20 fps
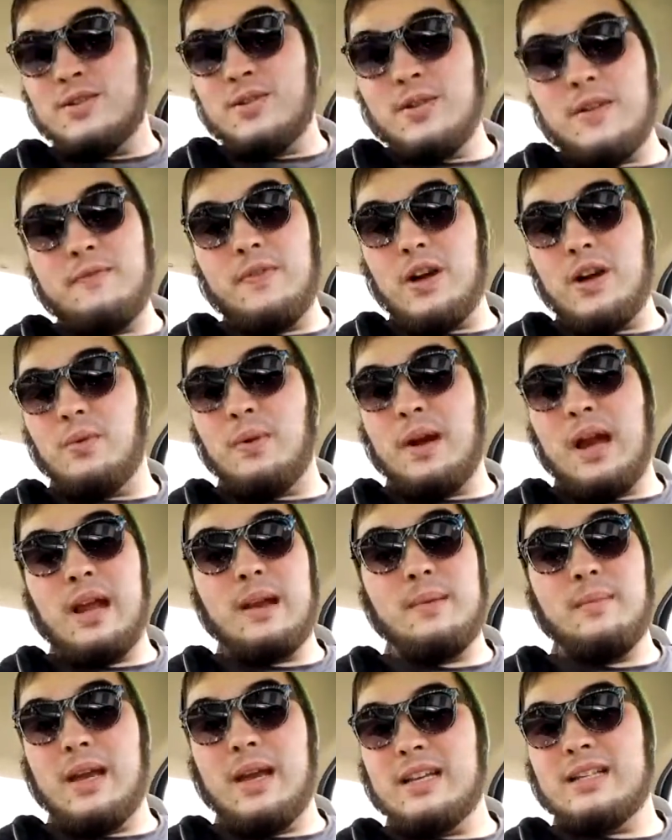going to fuck
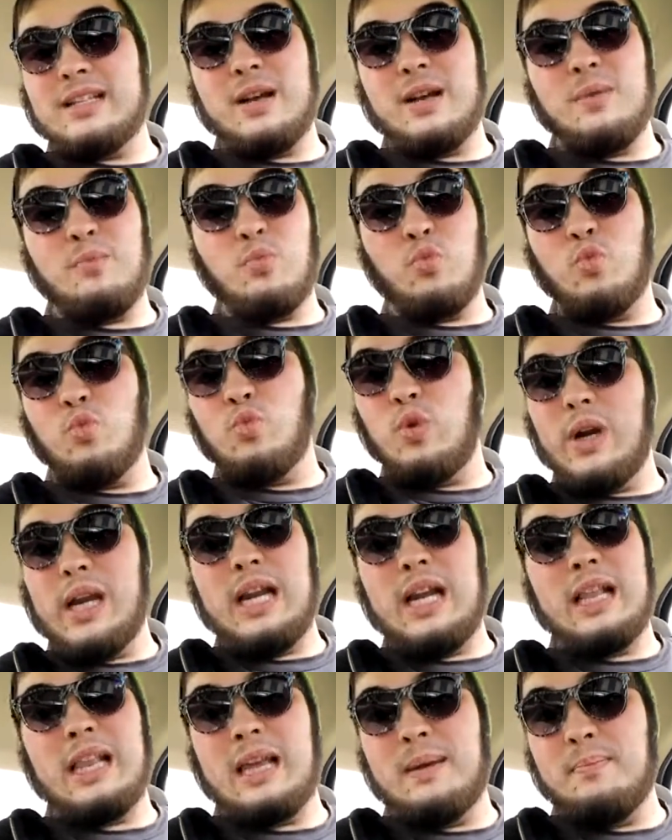around and make something
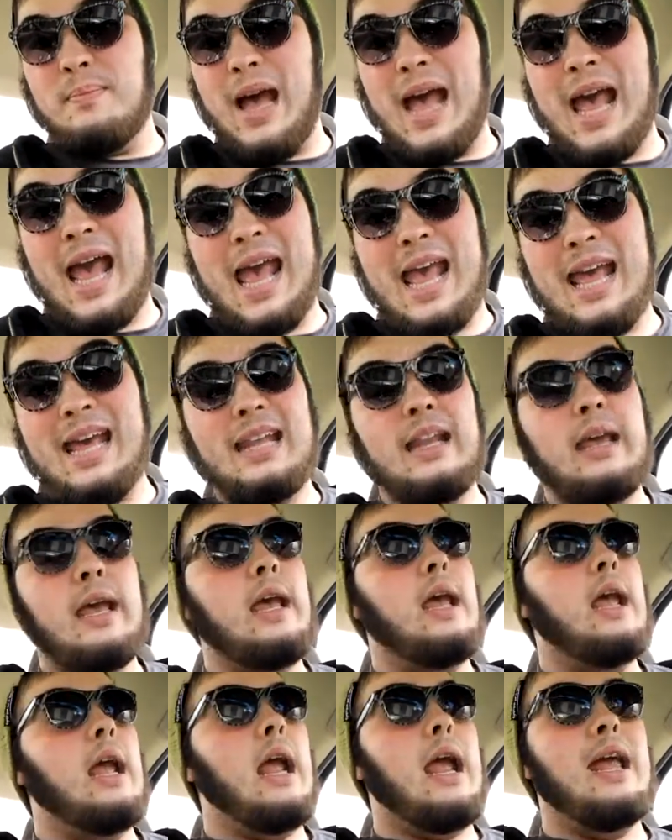really bad.
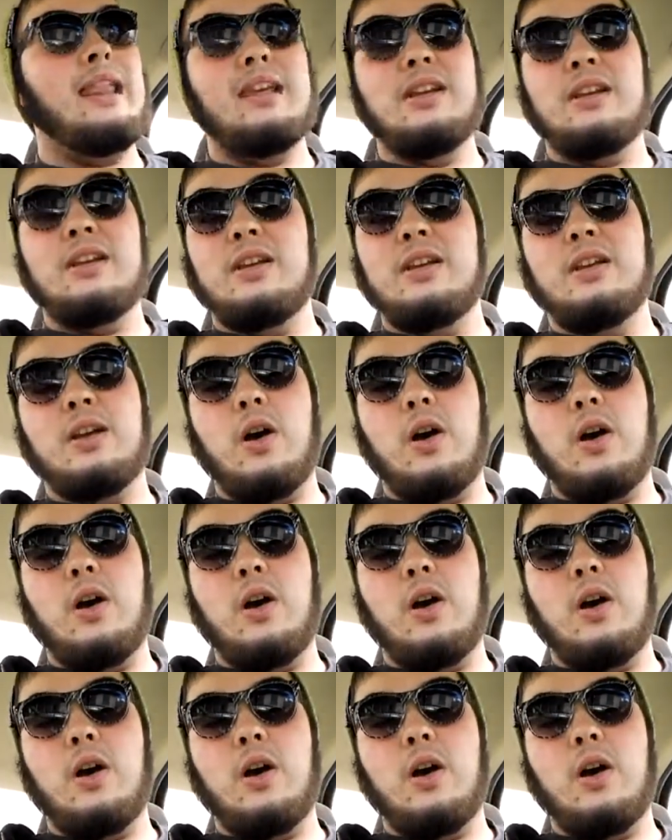And then,